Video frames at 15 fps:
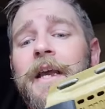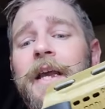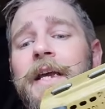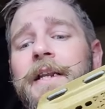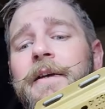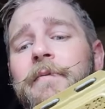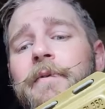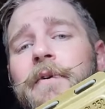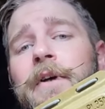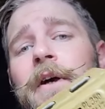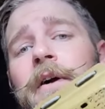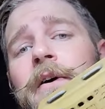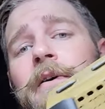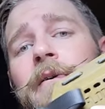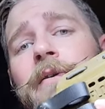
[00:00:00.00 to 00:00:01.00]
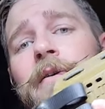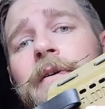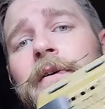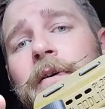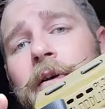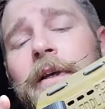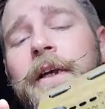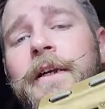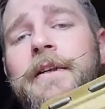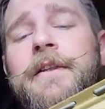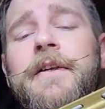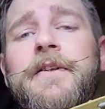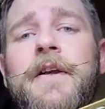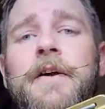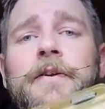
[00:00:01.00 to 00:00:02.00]
and it will go into
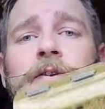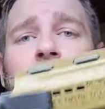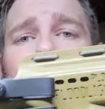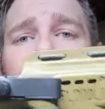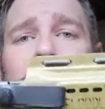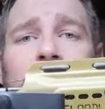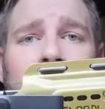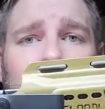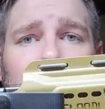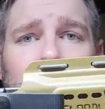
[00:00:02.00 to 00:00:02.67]
this holster and